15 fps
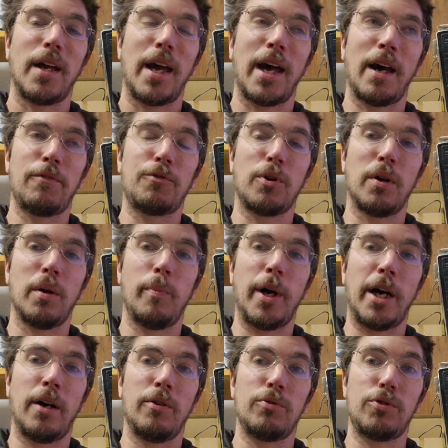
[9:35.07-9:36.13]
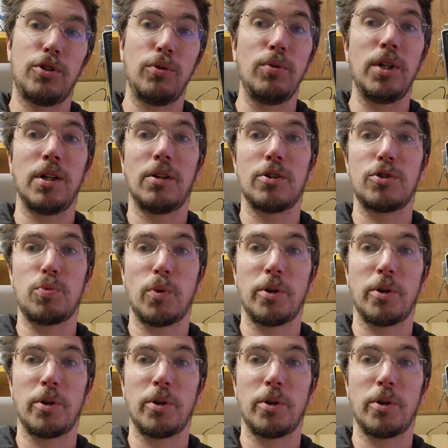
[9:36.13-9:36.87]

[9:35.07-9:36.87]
after about 2 years